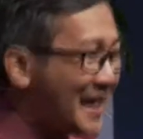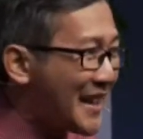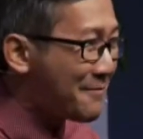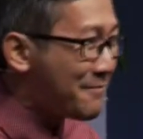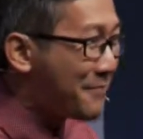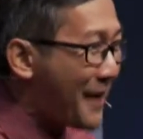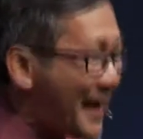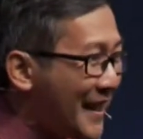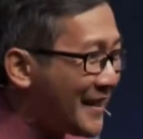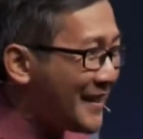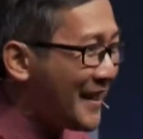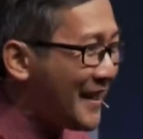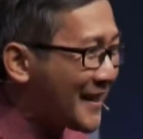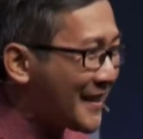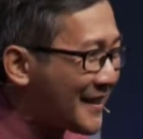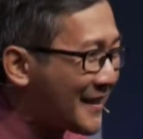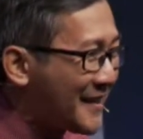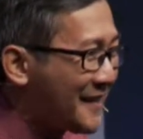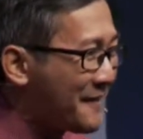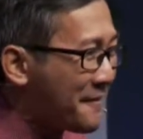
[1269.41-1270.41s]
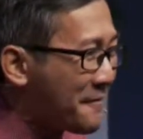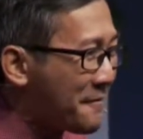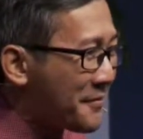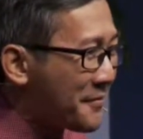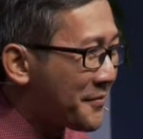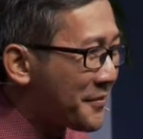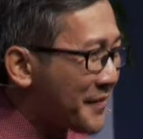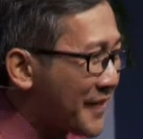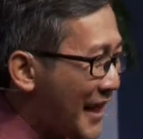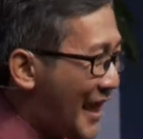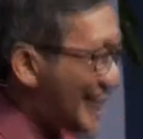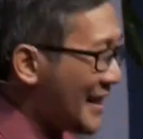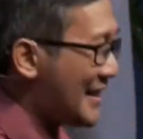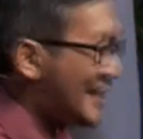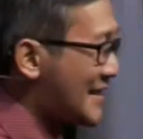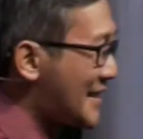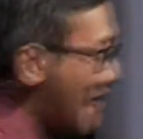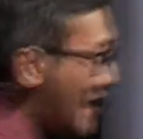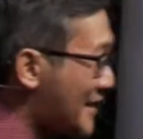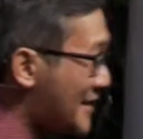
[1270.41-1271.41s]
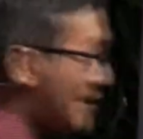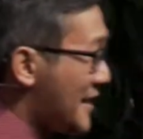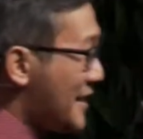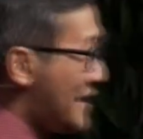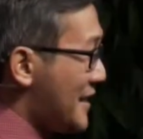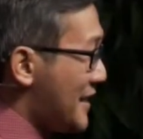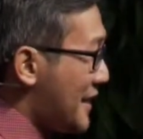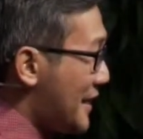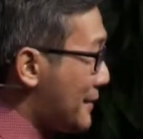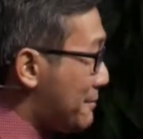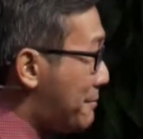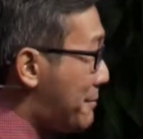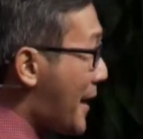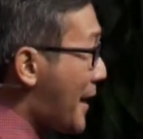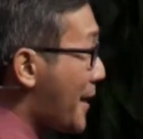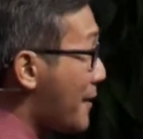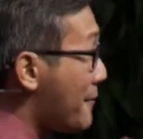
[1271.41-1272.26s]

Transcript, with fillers: abiding. And it says, He'll bear